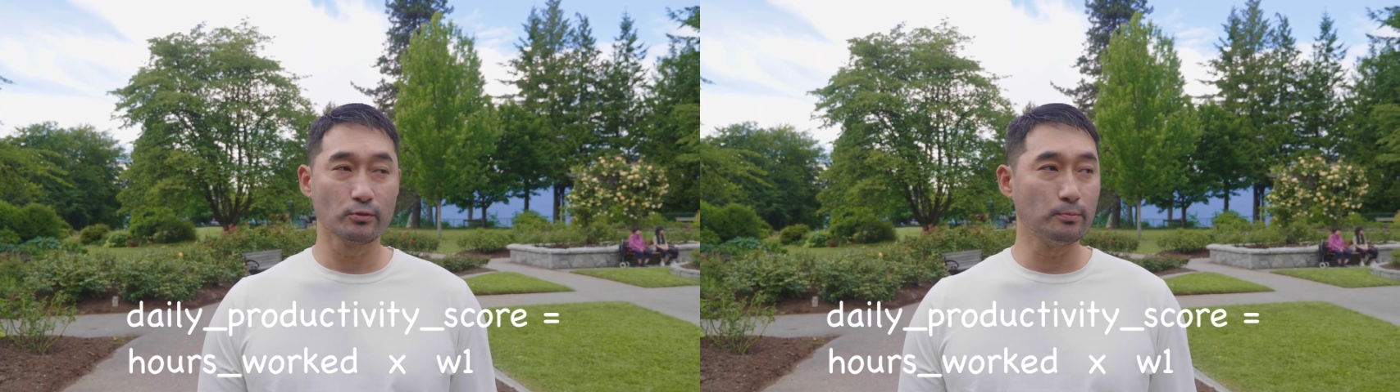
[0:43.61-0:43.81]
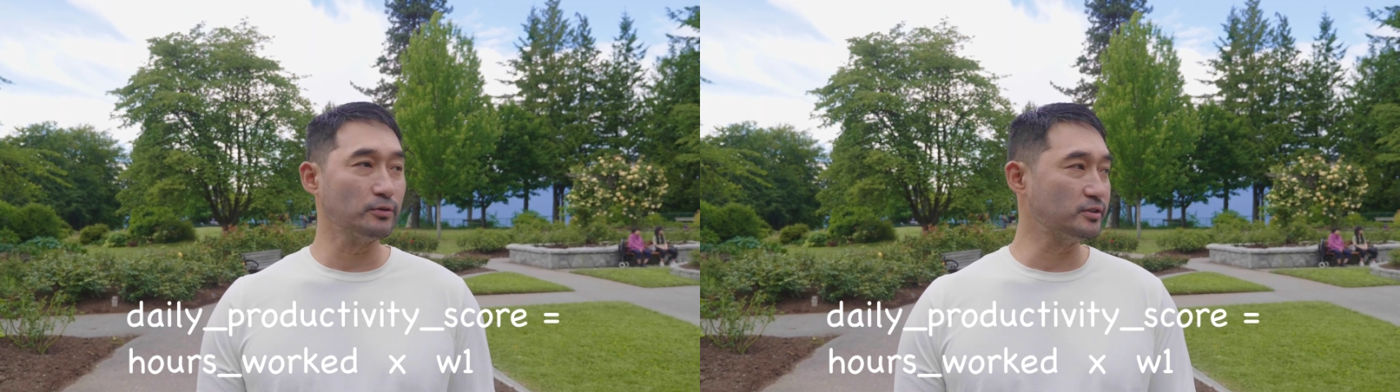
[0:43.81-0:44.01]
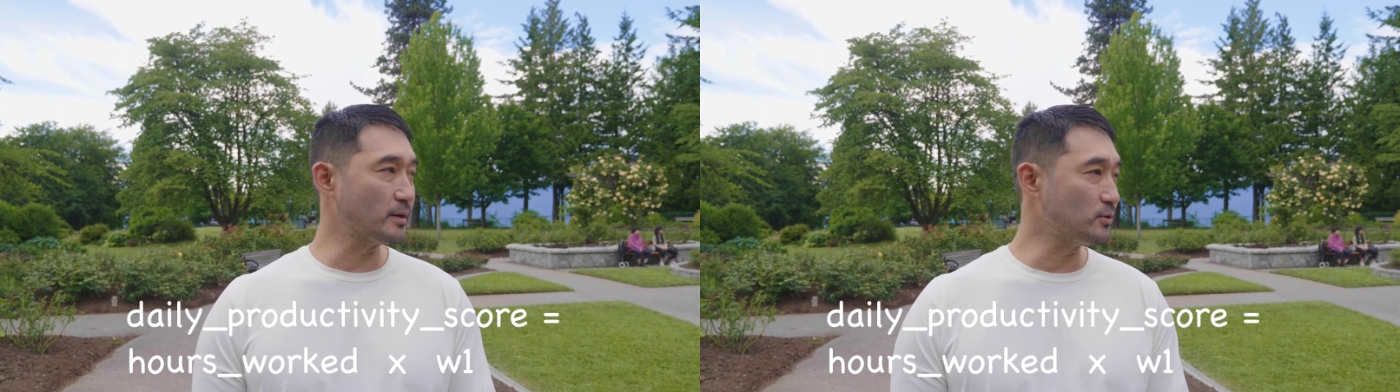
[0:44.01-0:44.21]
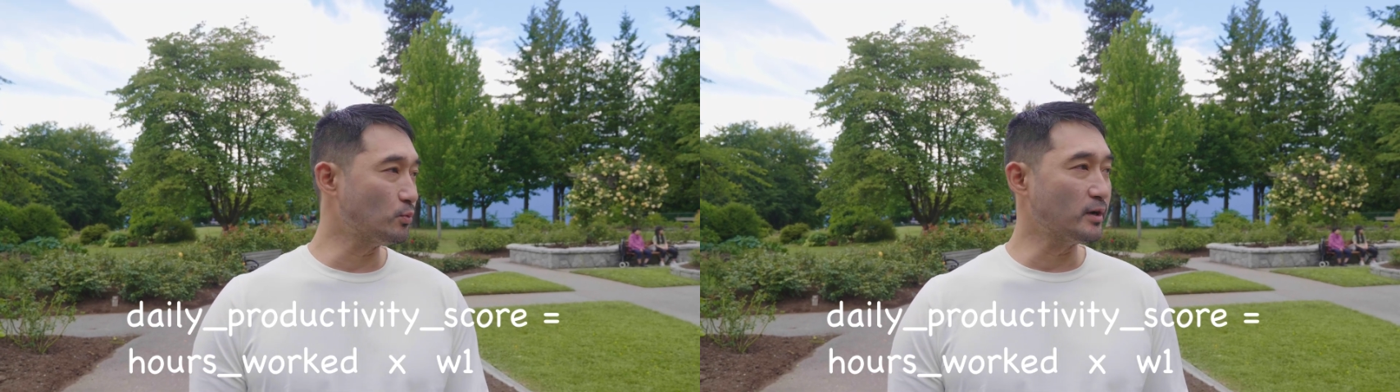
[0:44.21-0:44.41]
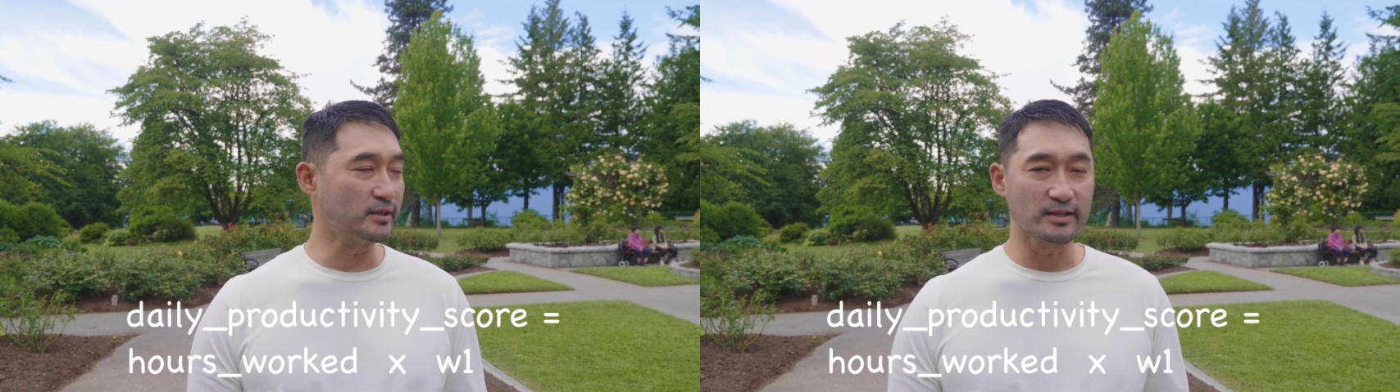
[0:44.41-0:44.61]
so we'll put
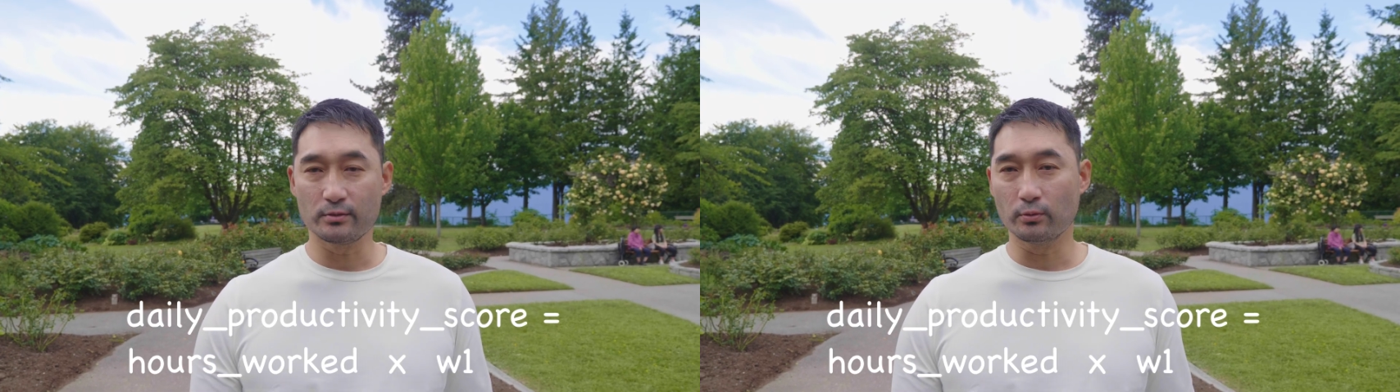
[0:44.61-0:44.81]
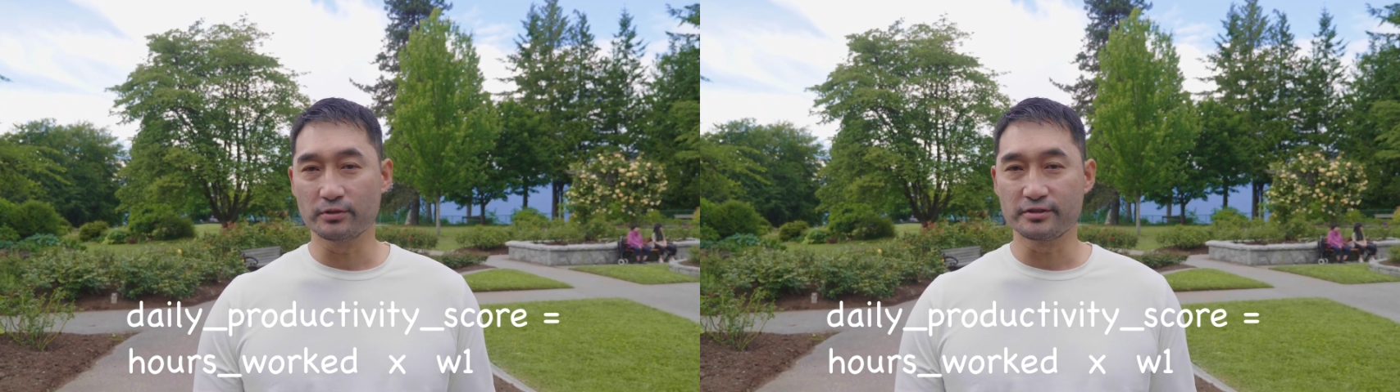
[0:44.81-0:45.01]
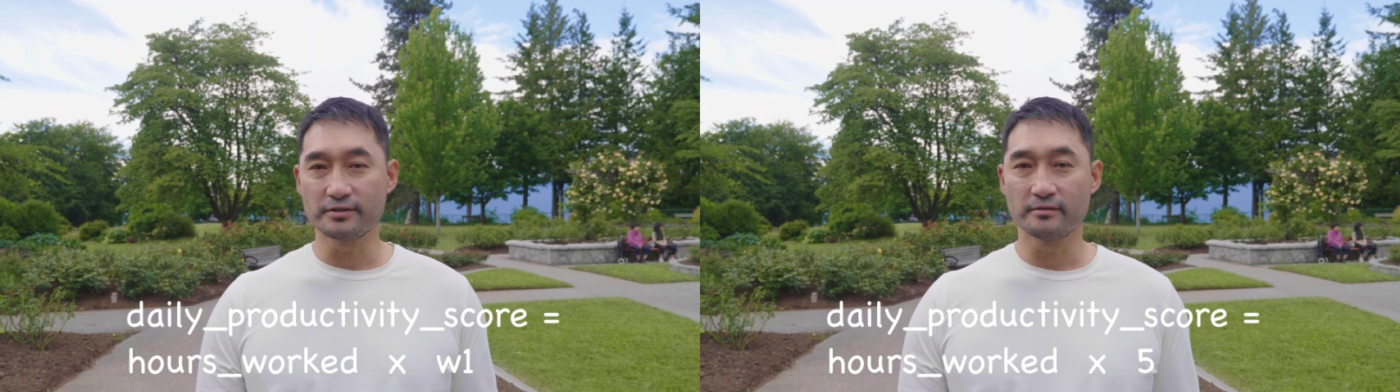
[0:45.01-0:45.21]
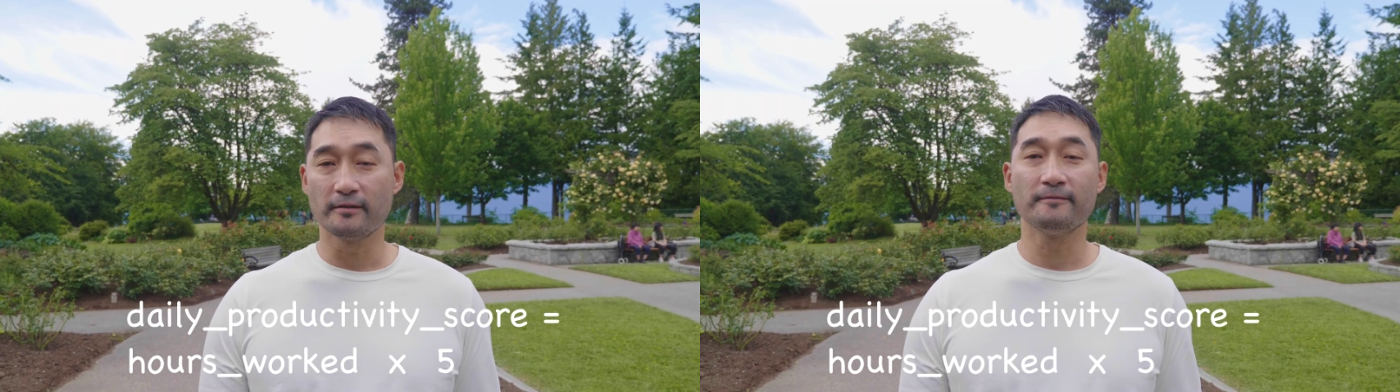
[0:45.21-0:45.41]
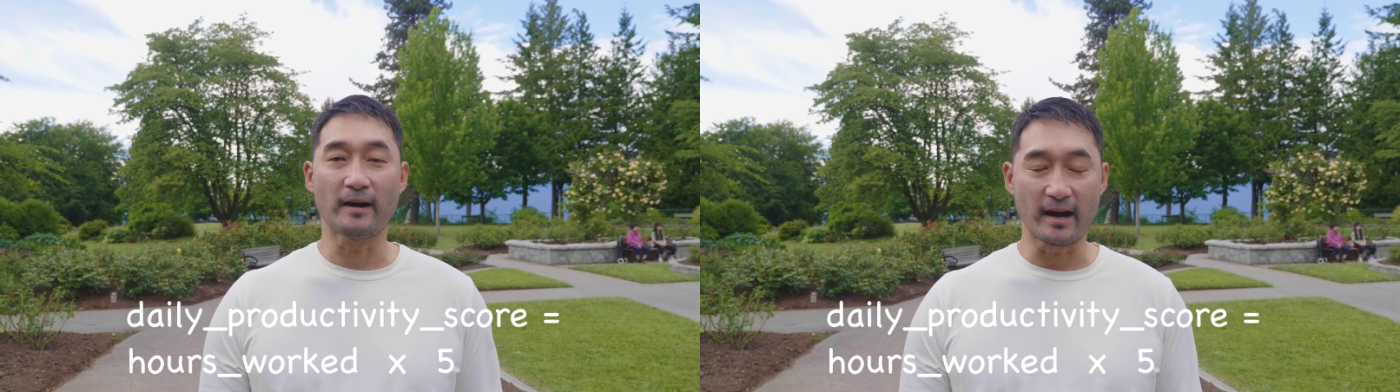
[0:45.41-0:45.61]
W1 equals
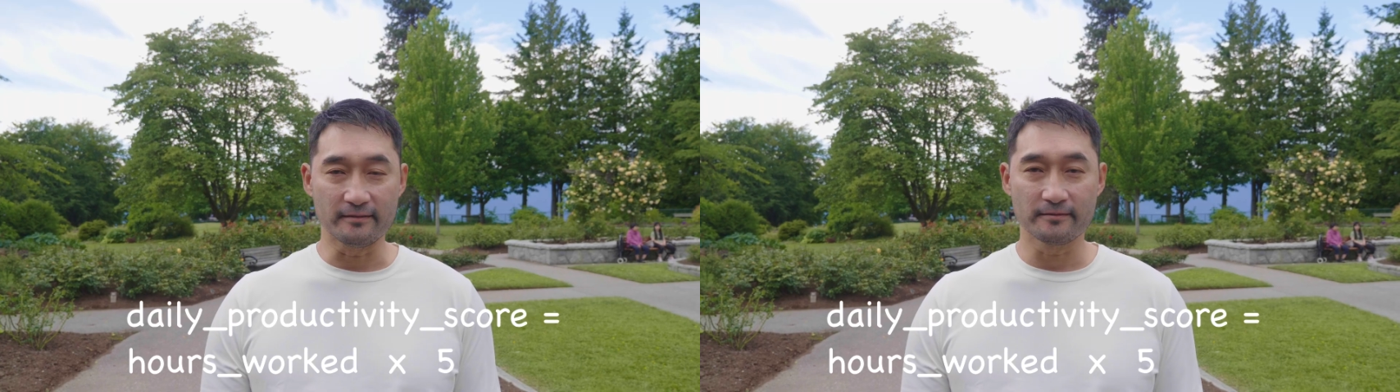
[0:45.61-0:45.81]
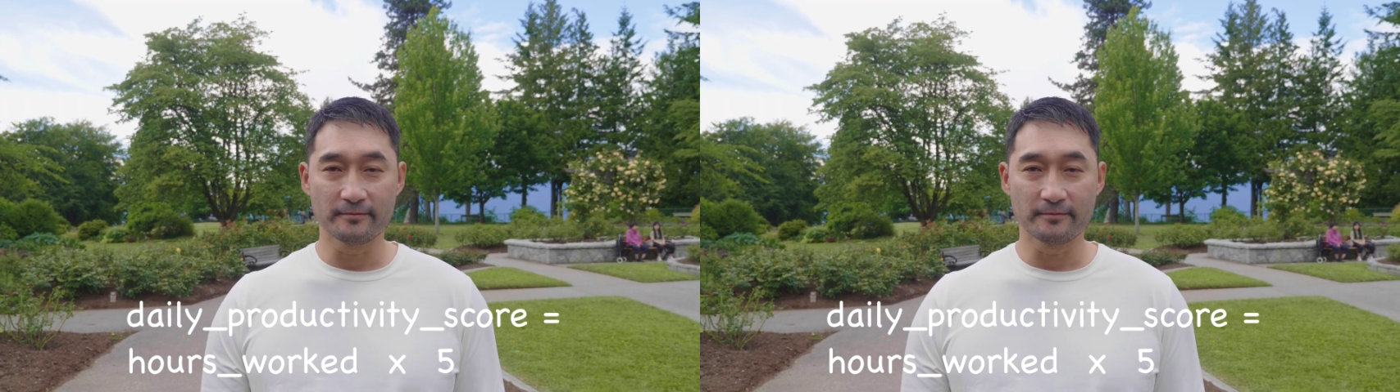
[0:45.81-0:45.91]
5.